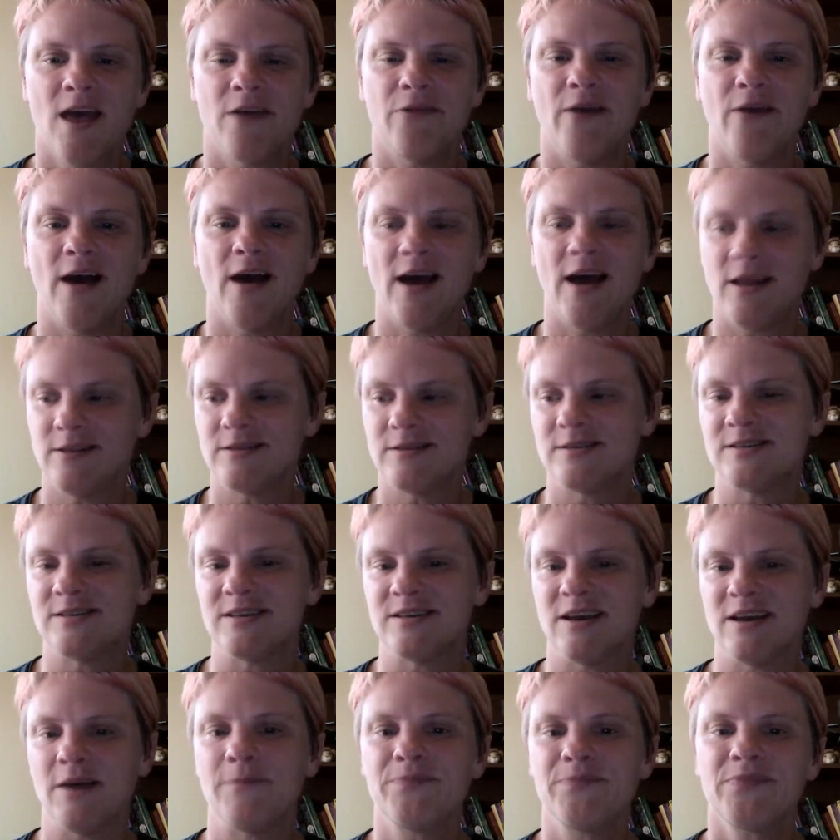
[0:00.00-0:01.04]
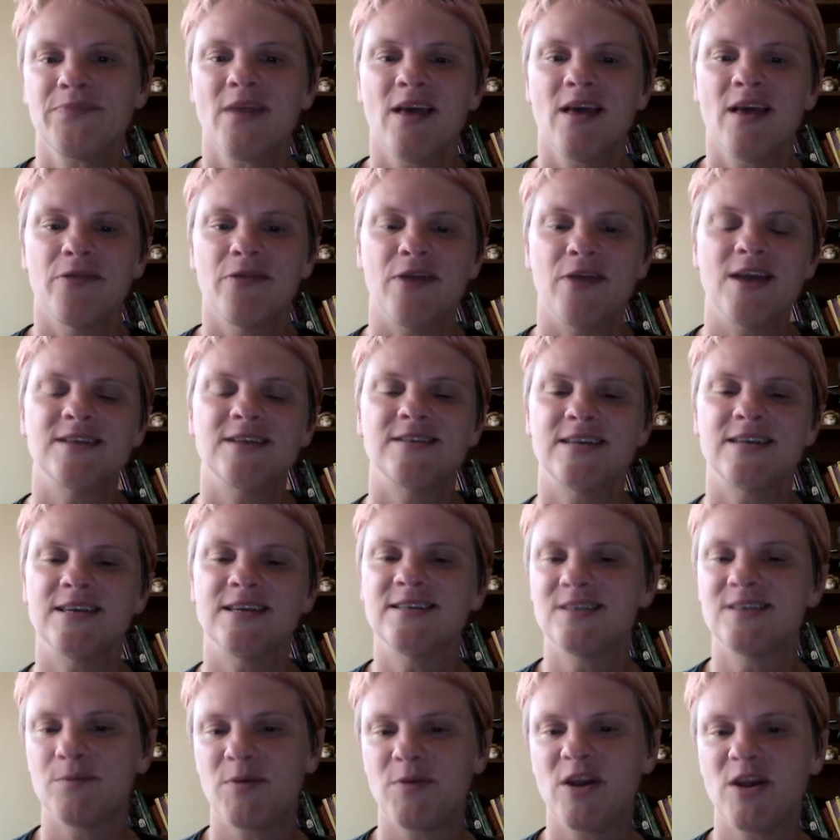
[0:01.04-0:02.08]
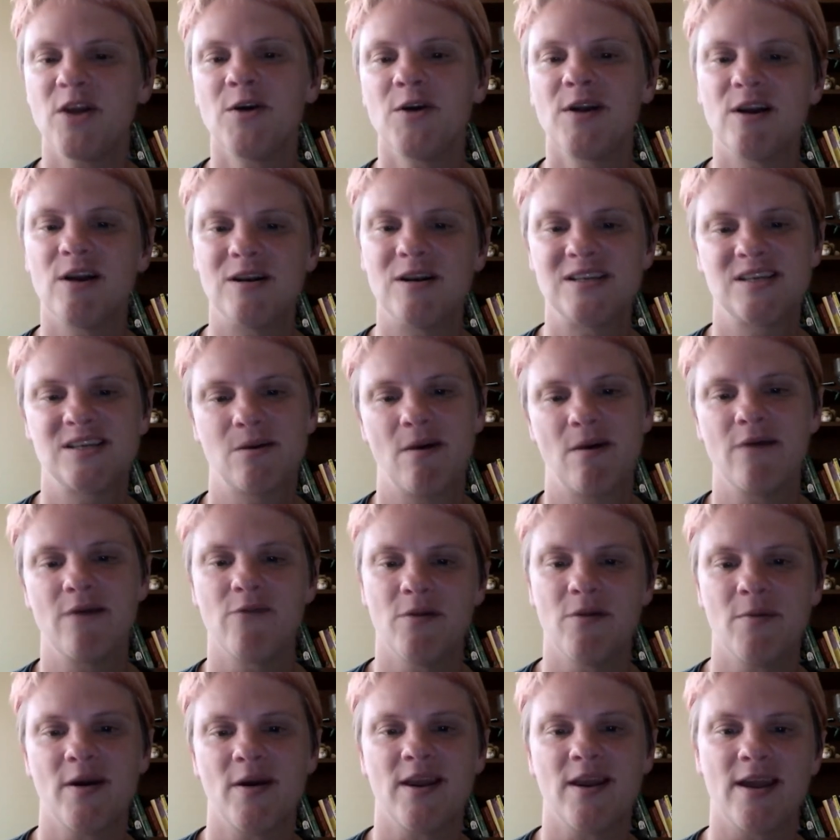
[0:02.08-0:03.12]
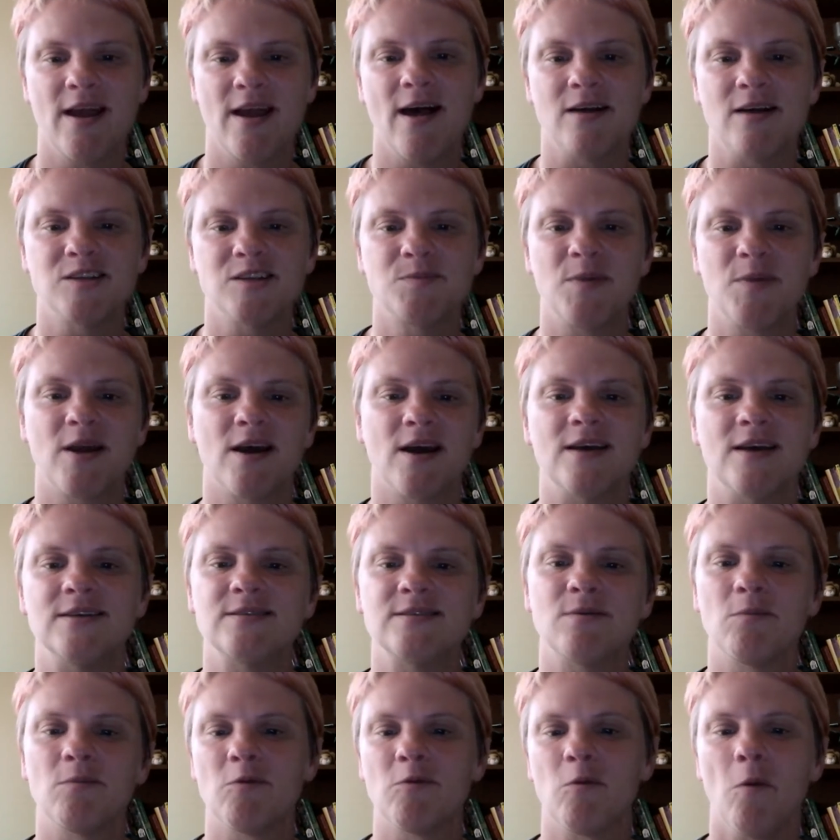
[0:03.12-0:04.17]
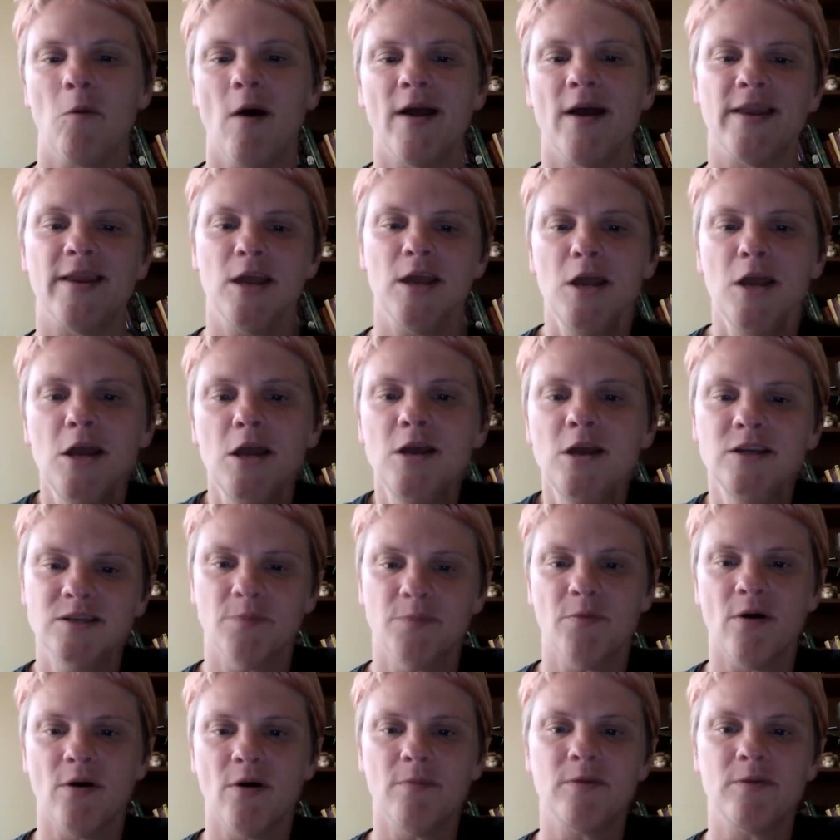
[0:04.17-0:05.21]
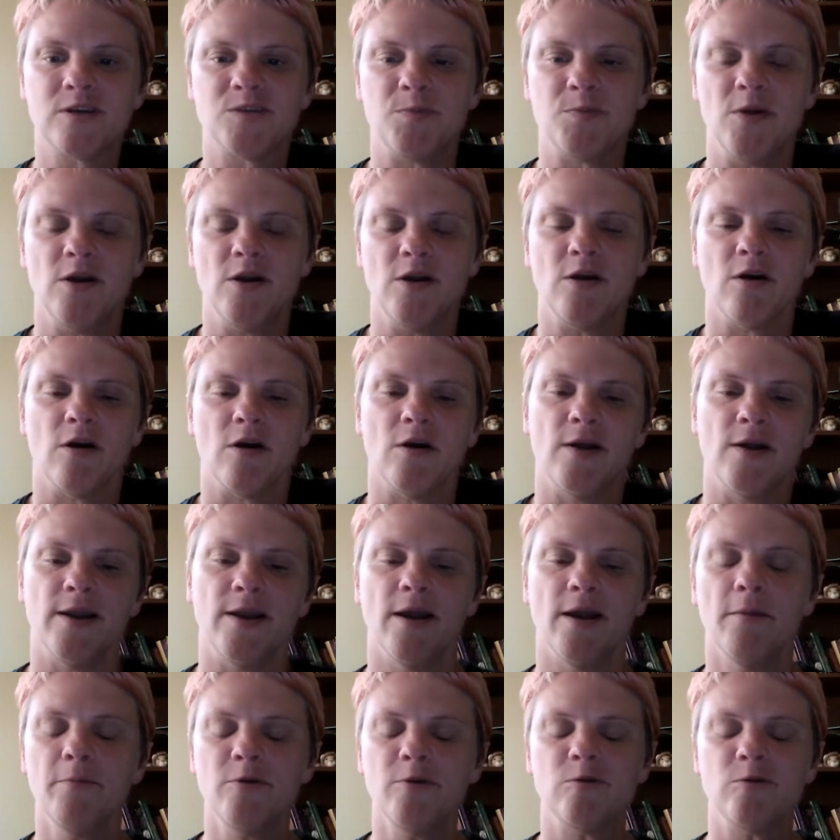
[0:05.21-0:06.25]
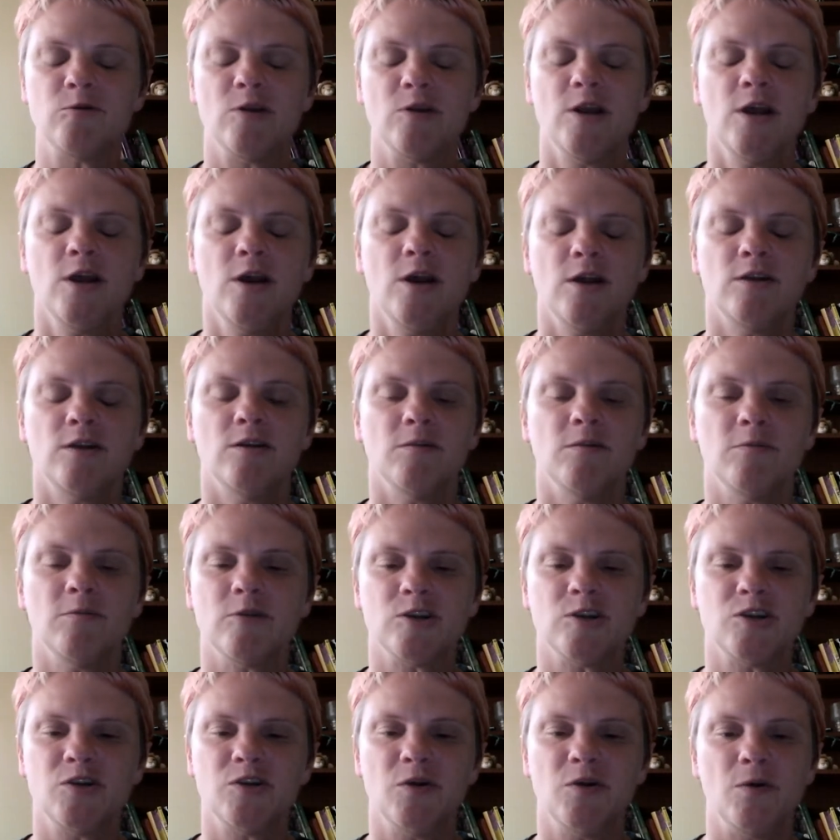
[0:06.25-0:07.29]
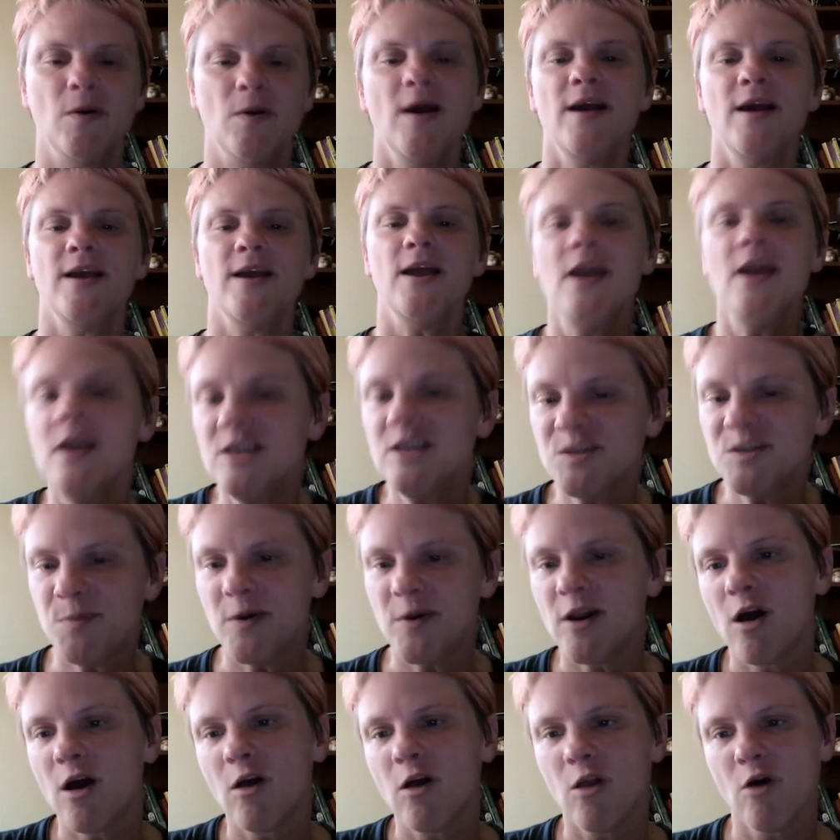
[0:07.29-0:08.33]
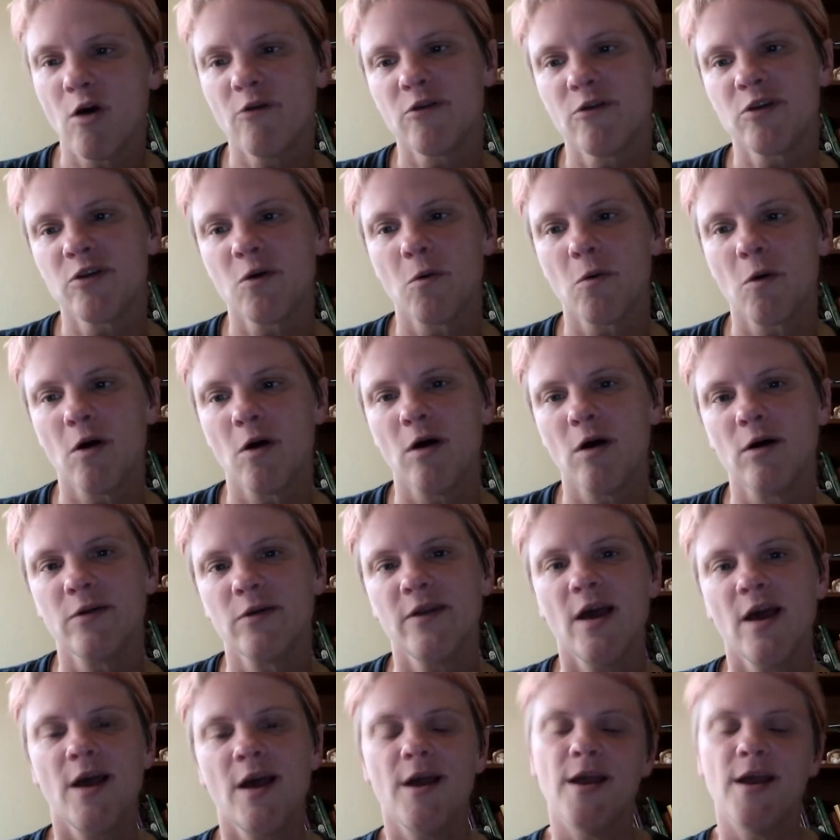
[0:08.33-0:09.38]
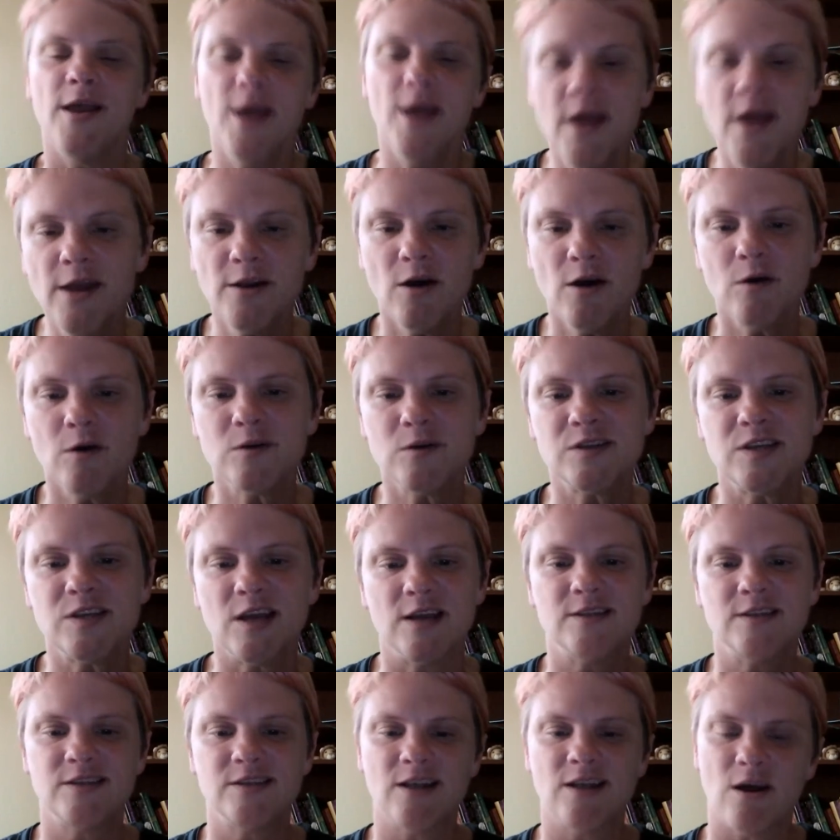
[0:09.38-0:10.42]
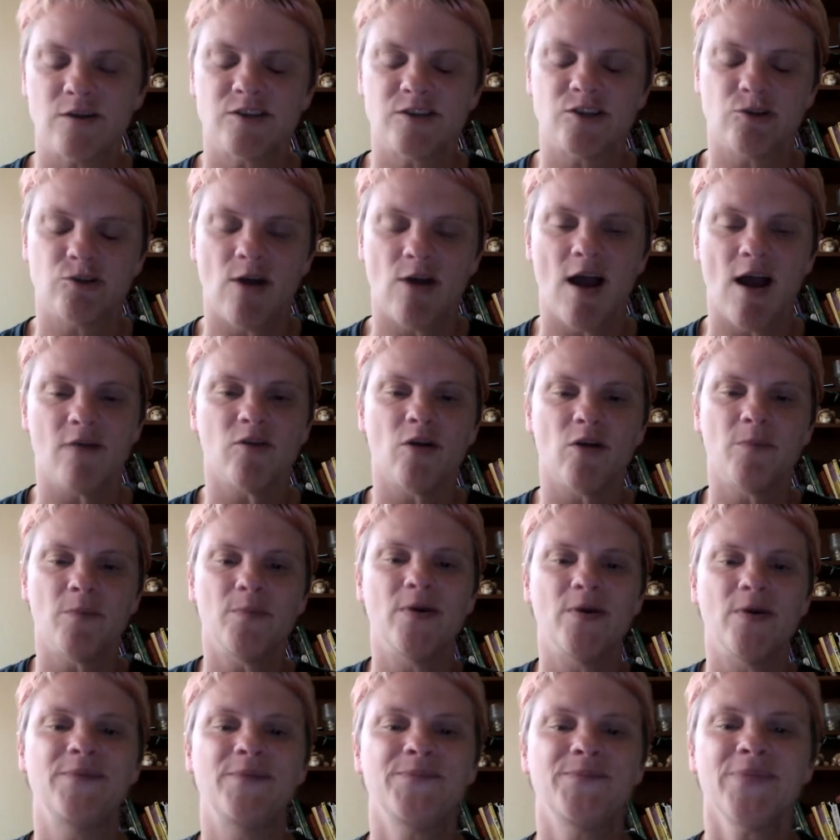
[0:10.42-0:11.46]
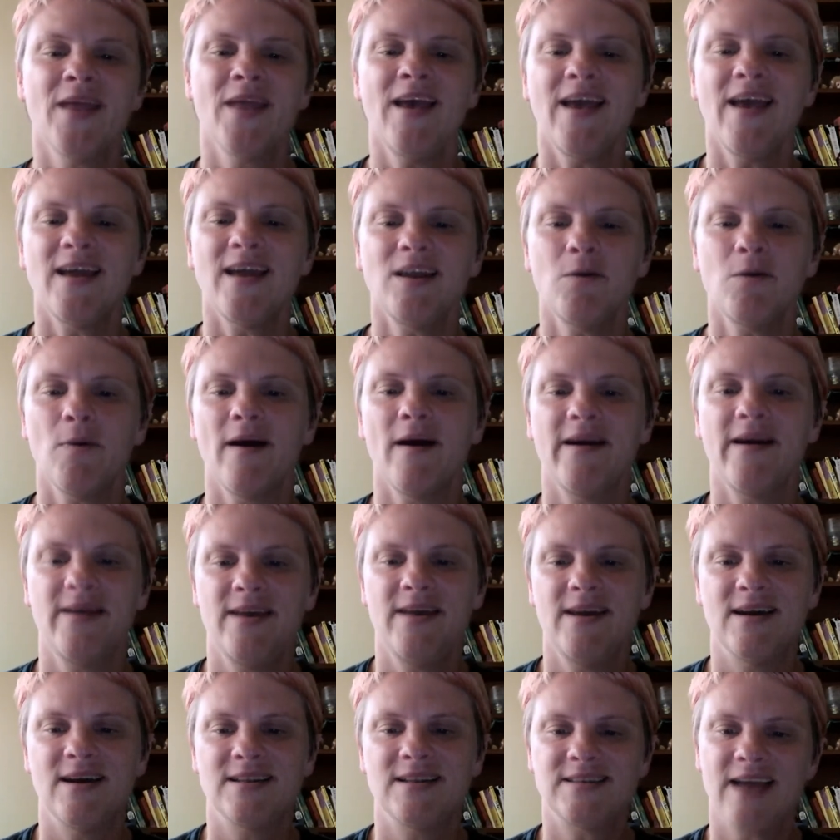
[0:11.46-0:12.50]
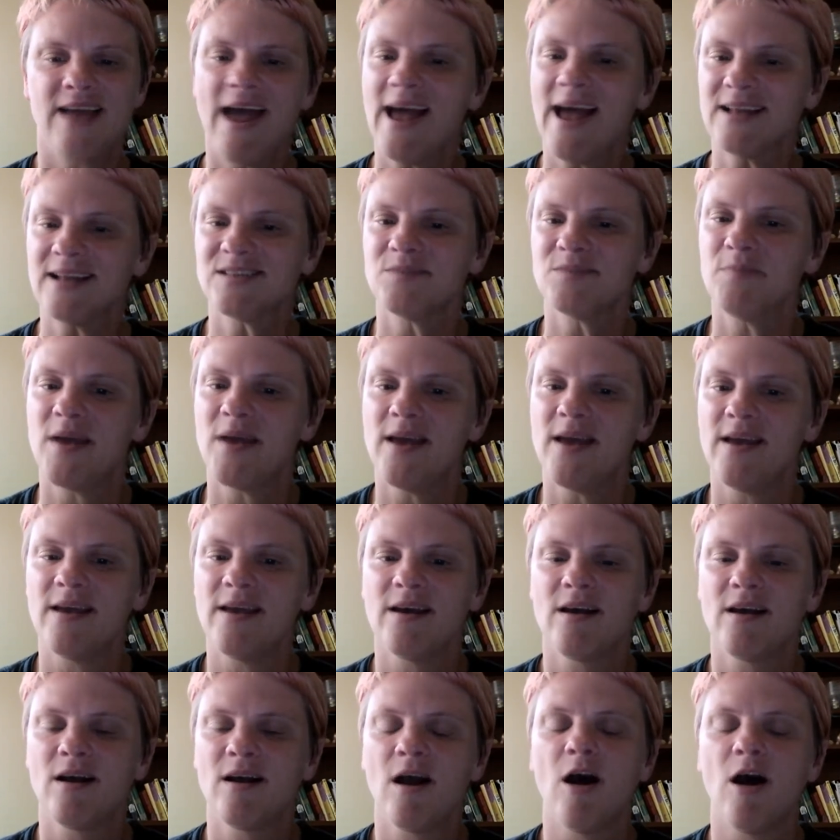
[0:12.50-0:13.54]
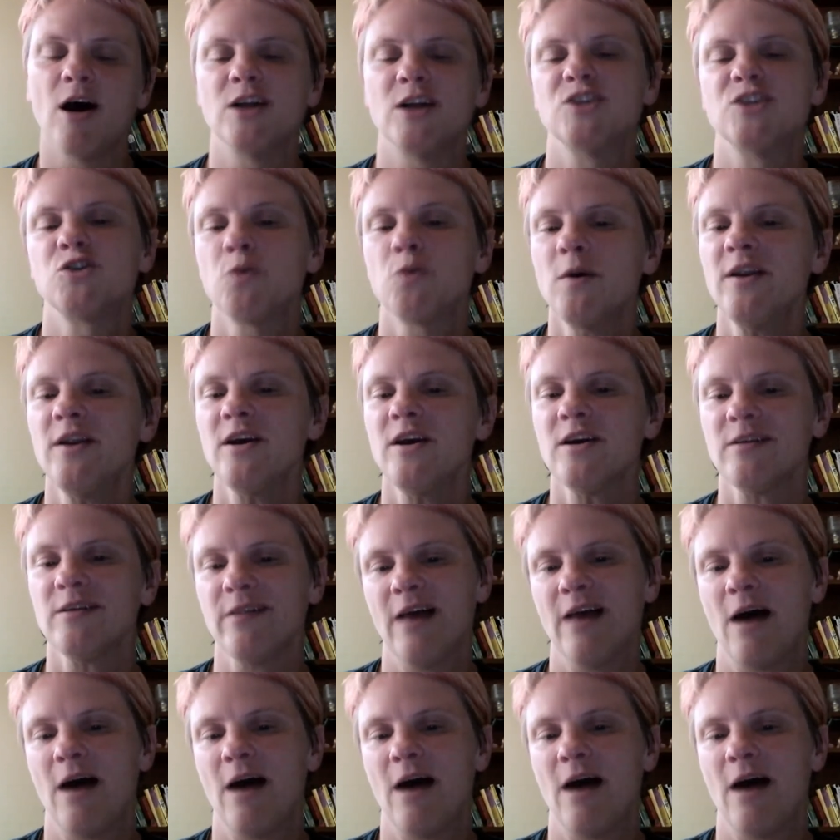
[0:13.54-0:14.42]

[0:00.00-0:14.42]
that thinks he's superior to everybody else because, number one, he's a public speaker, and number two, he's been all over the world. He knows the ins and outs of travel. But anyway, he attacked me on Twitter